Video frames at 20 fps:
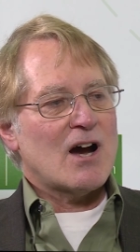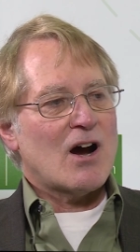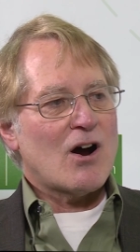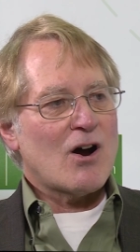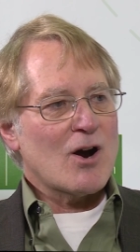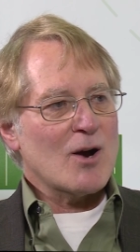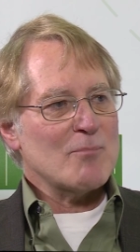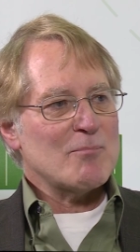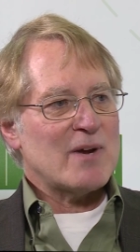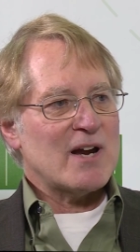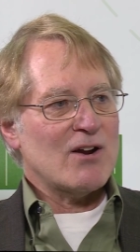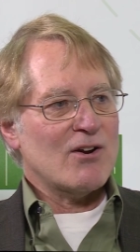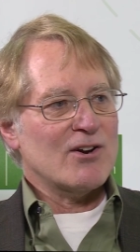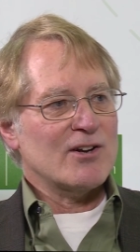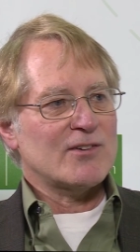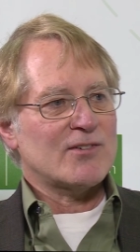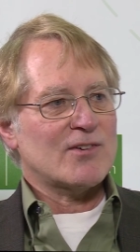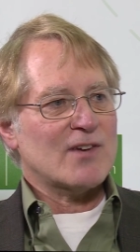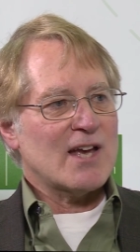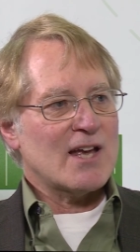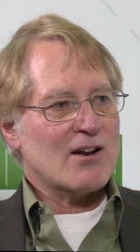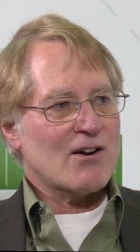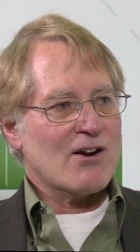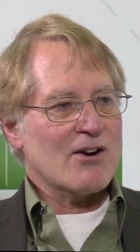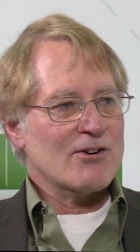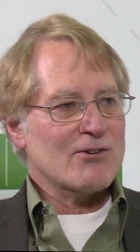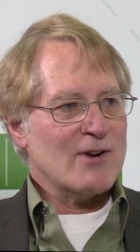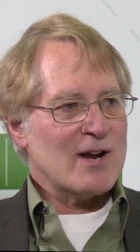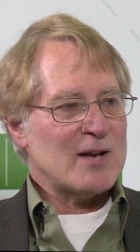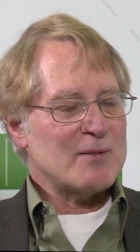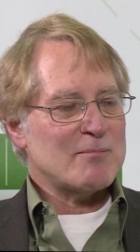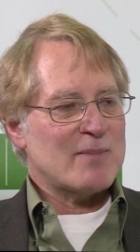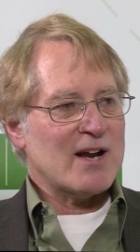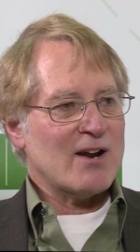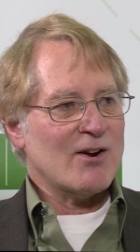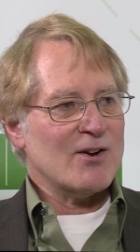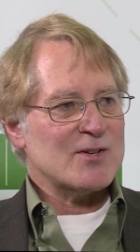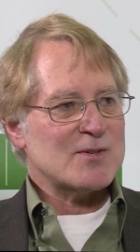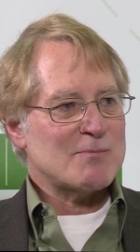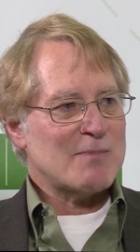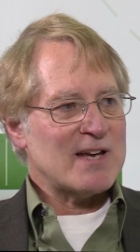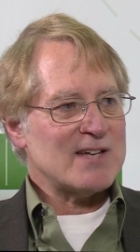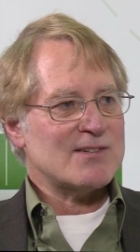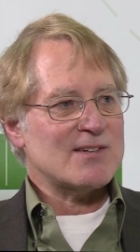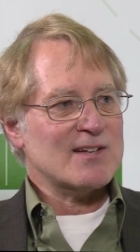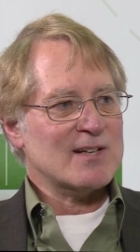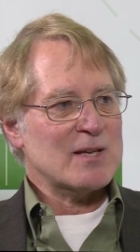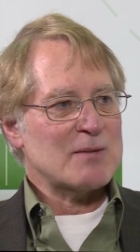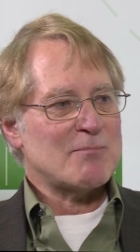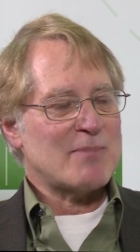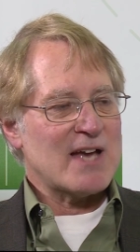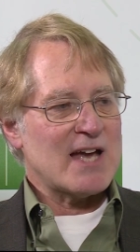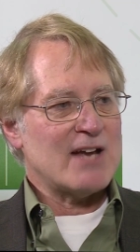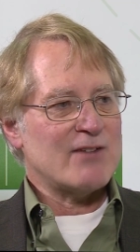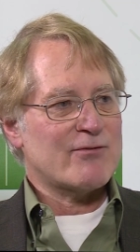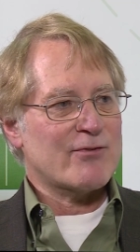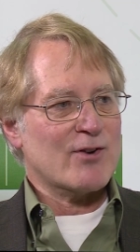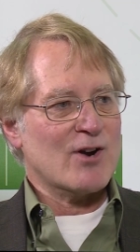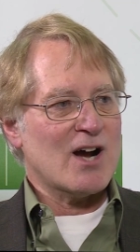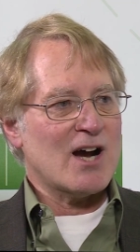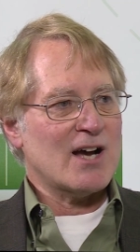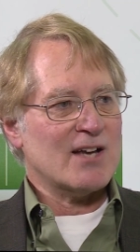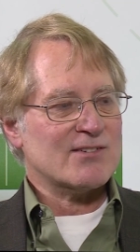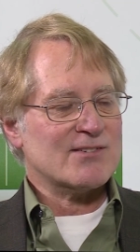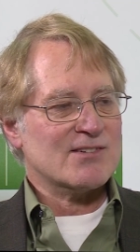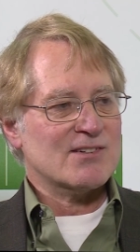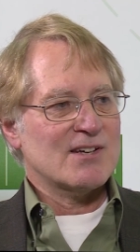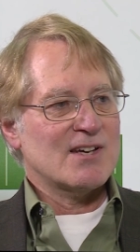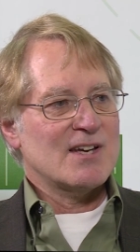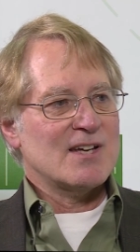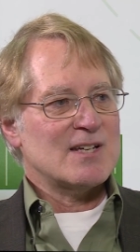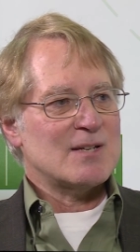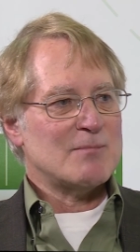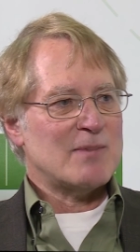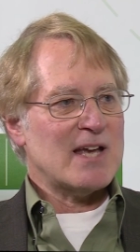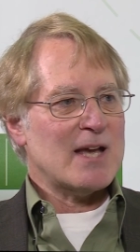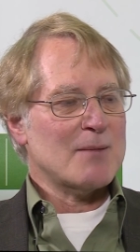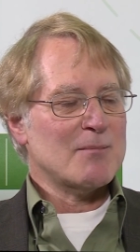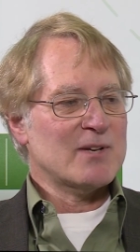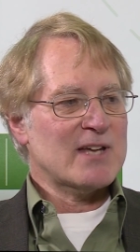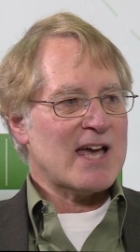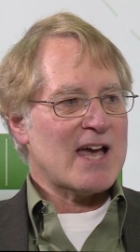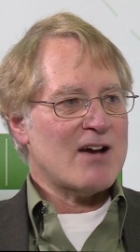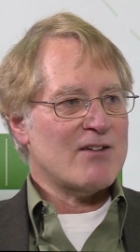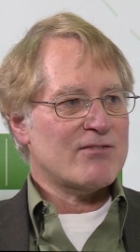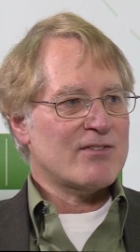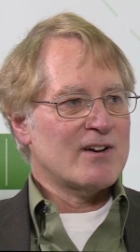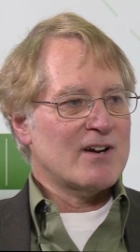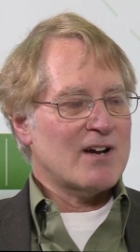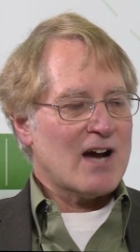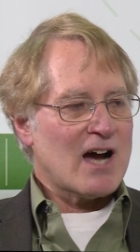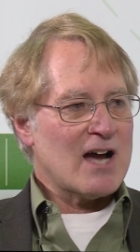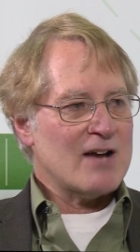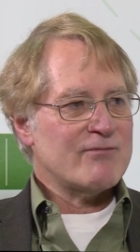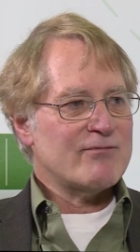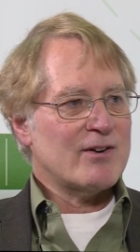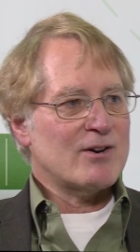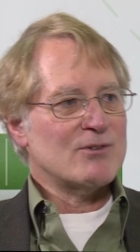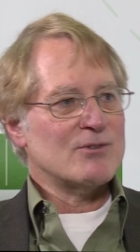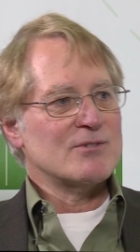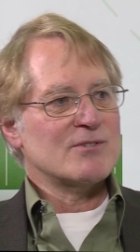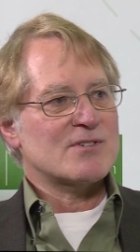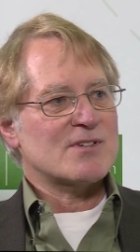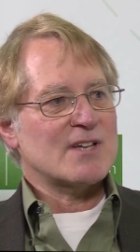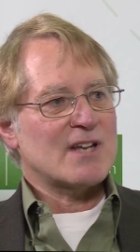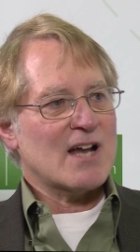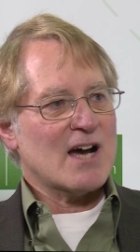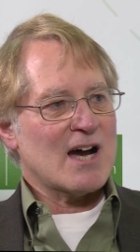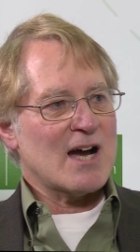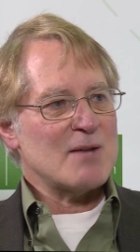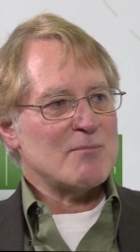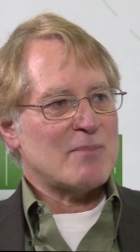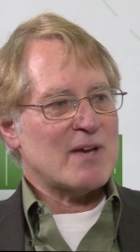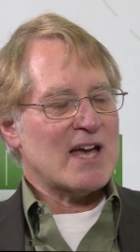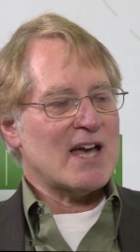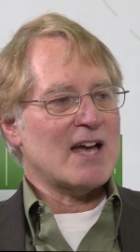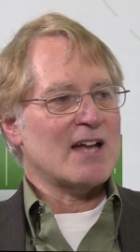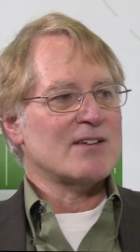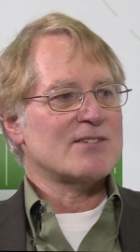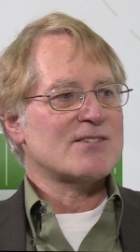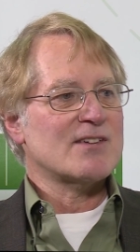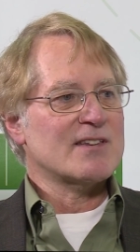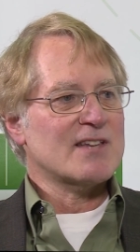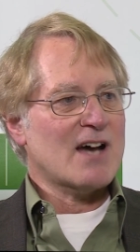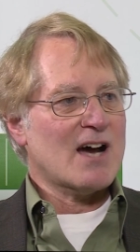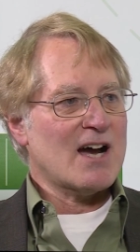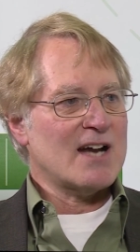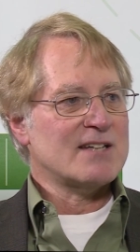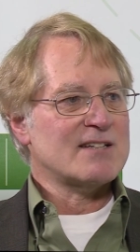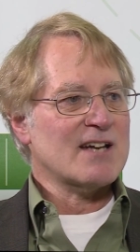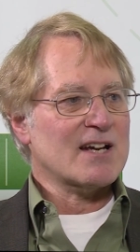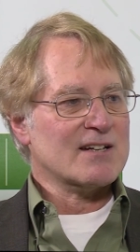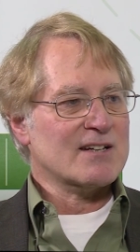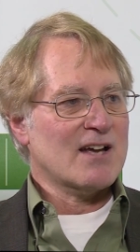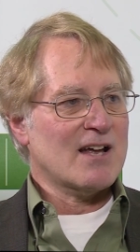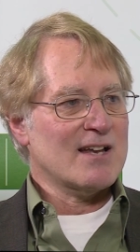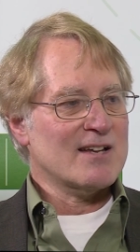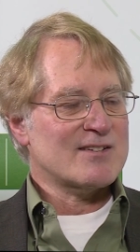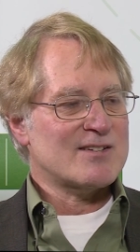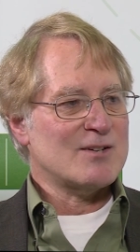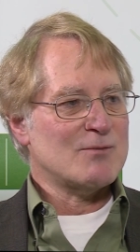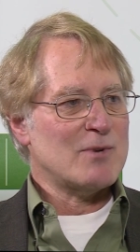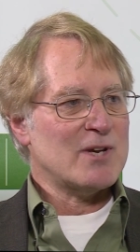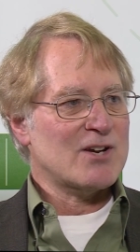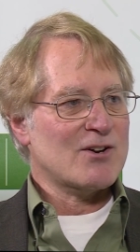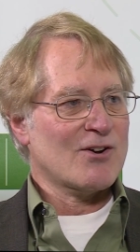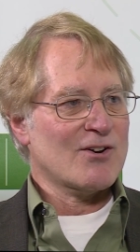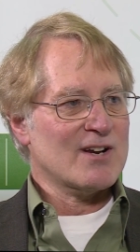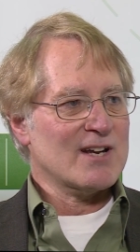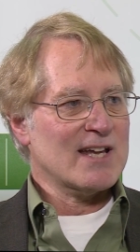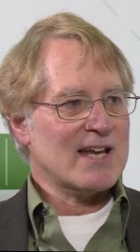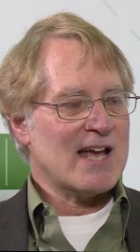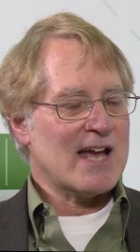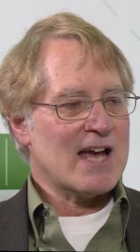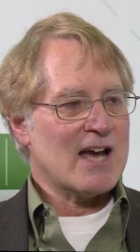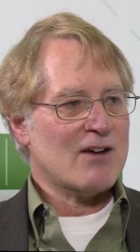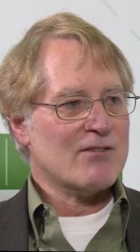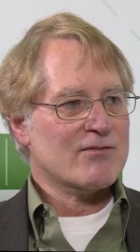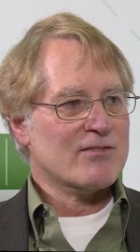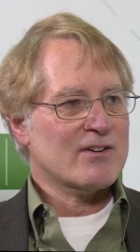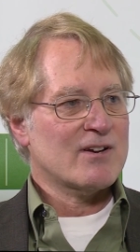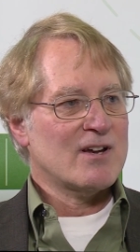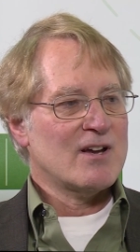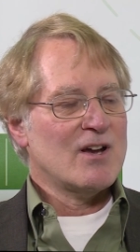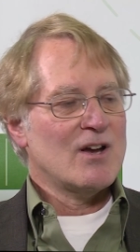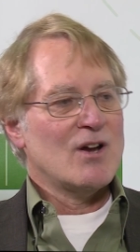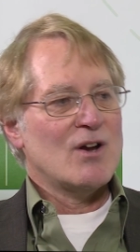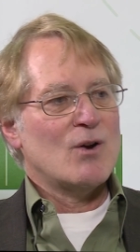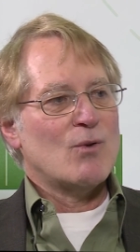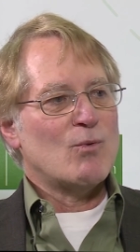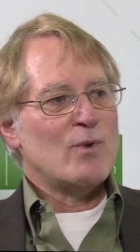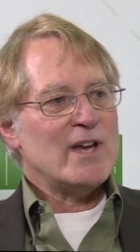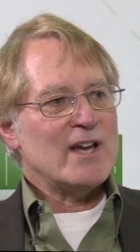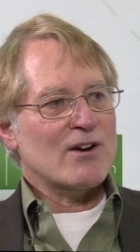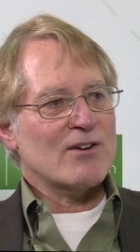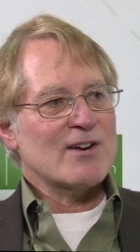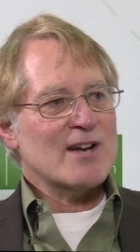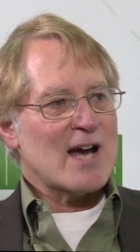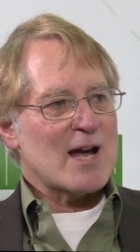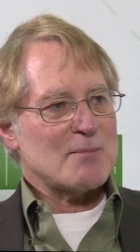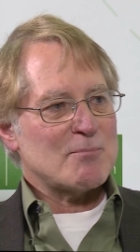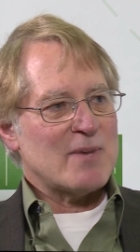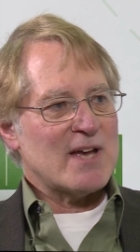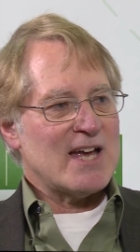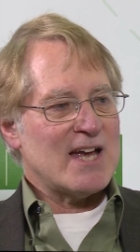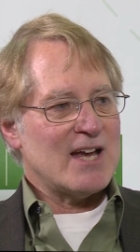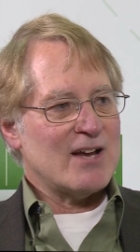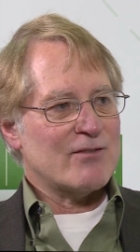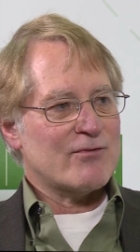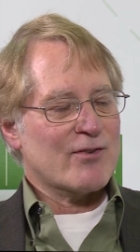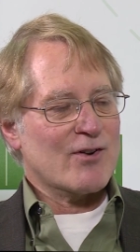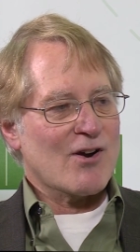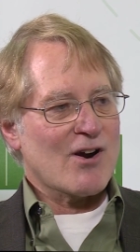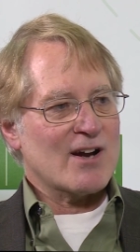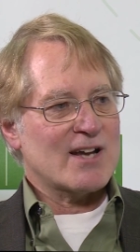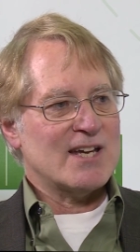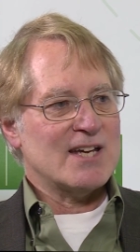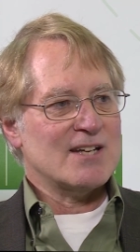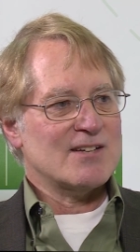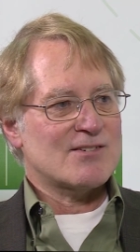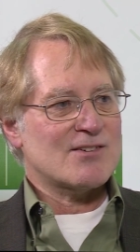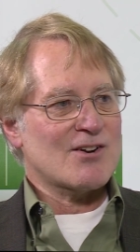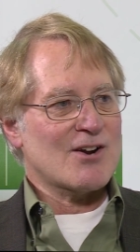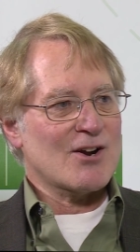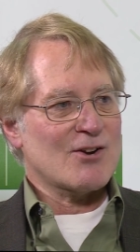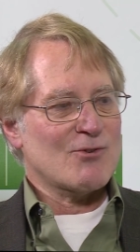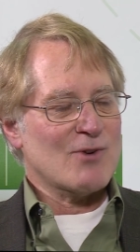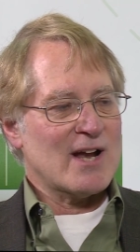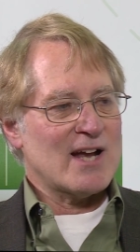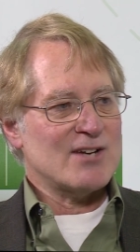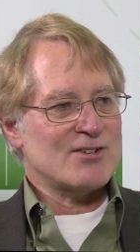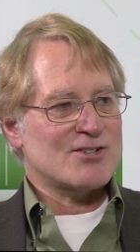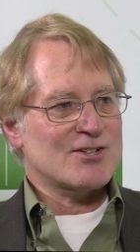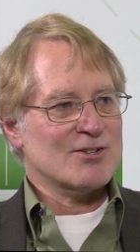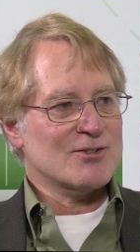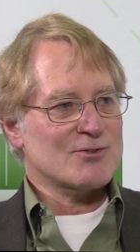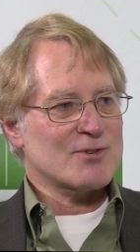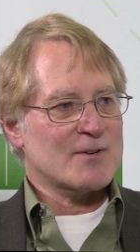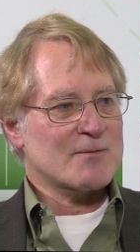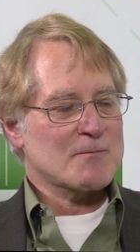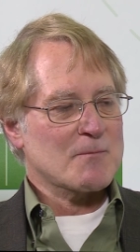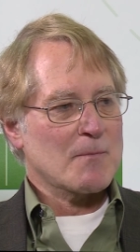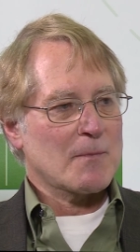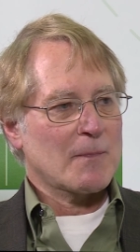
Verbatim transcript: Our parents and our grandparents basically paid for us to be able to have iPhones and iPads and the high technology we currently have. We are not paying for our kids and our grandchildren.